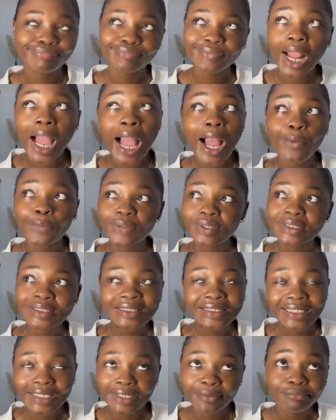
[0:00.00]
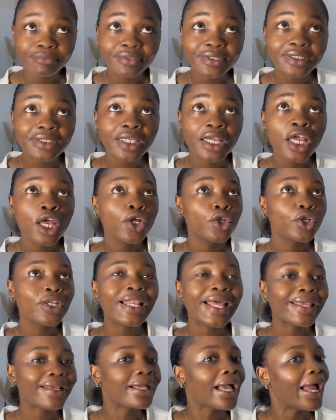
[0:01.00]
how it seems. Not
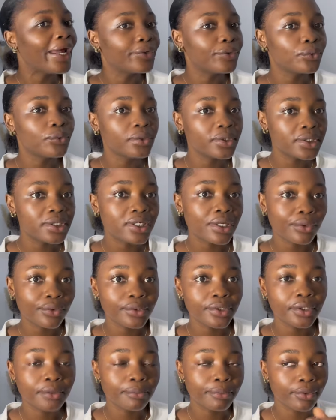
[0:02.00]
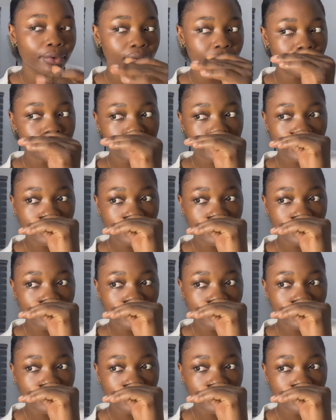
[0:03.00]
like I don't eat healthy, but